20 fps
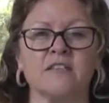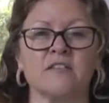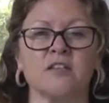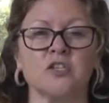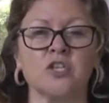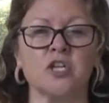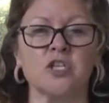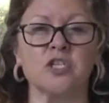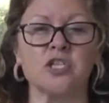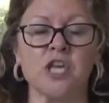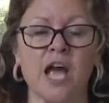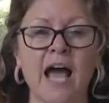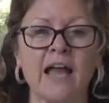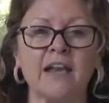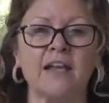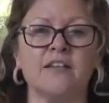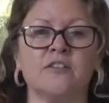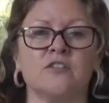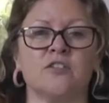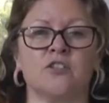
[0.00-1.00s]
such a
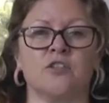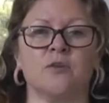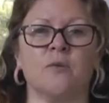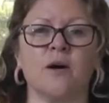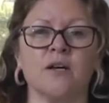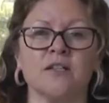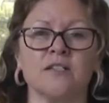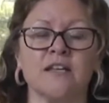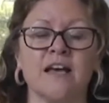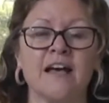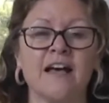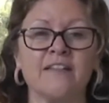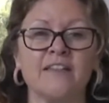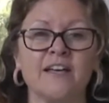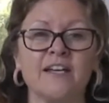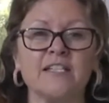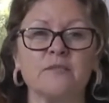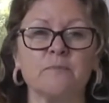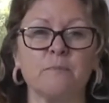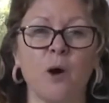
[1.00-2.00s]
challenge to us
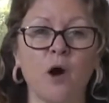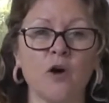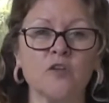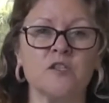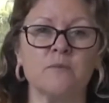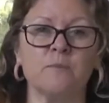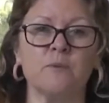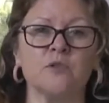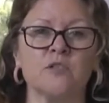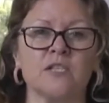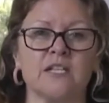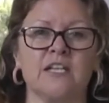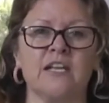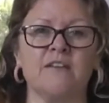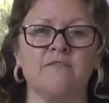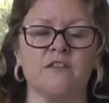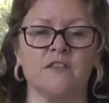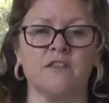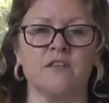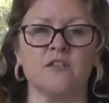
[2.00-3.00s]
that it's possible to
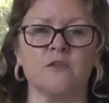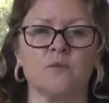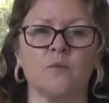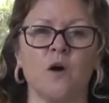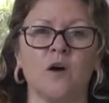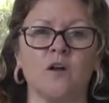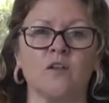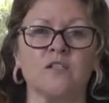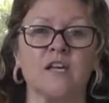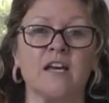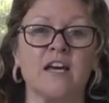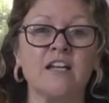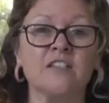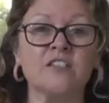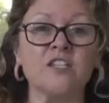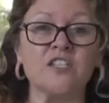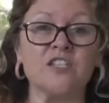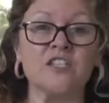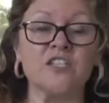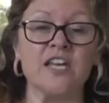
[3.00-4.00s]
live in this world,
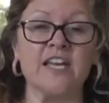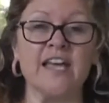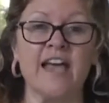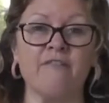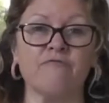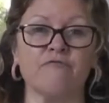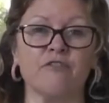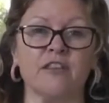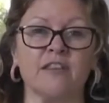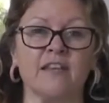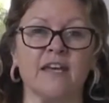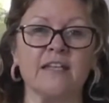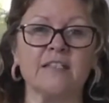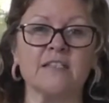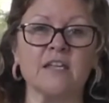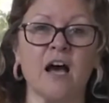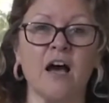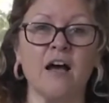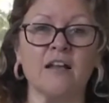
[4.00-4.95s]
to see everything,